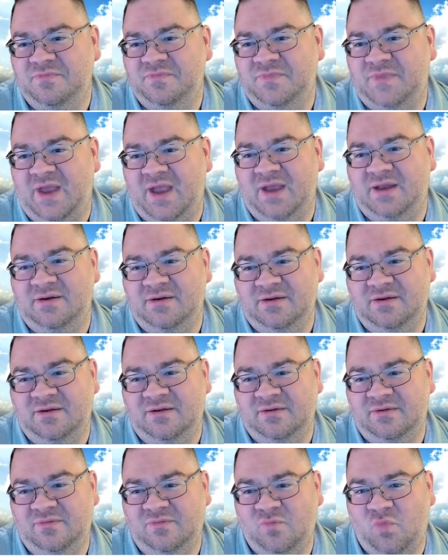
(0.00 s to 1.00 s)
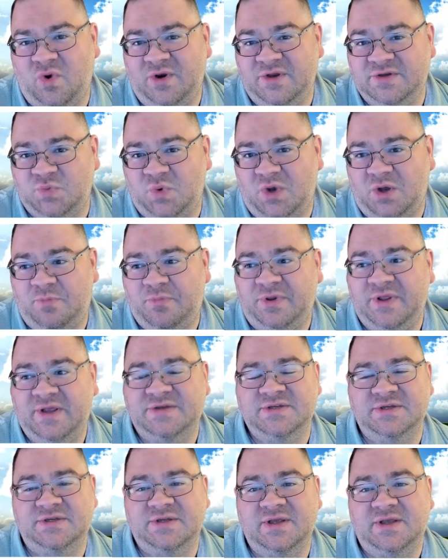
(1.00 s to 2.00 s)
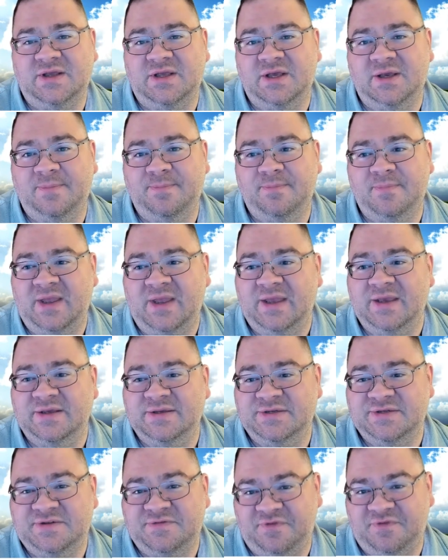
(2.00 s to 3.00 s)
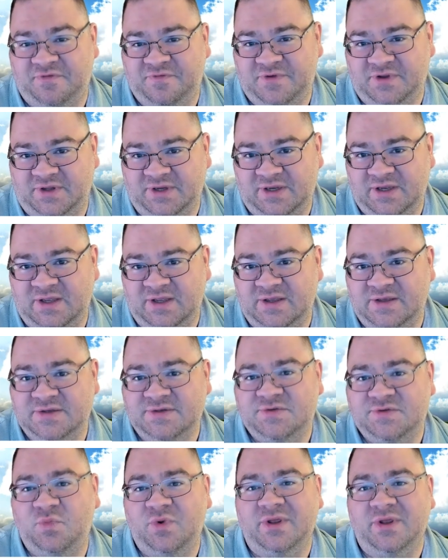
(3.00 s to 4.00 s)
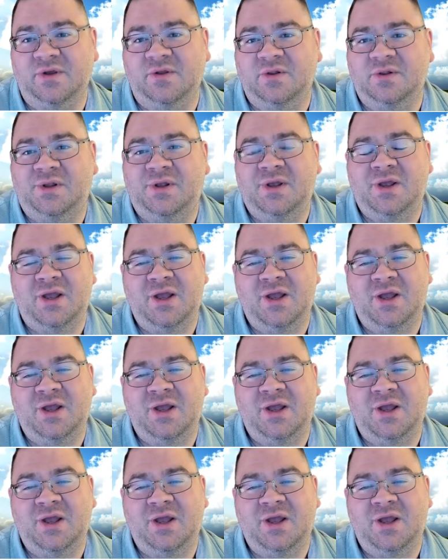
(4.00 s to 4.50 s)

that what is well pleasing to him is fulfilling his will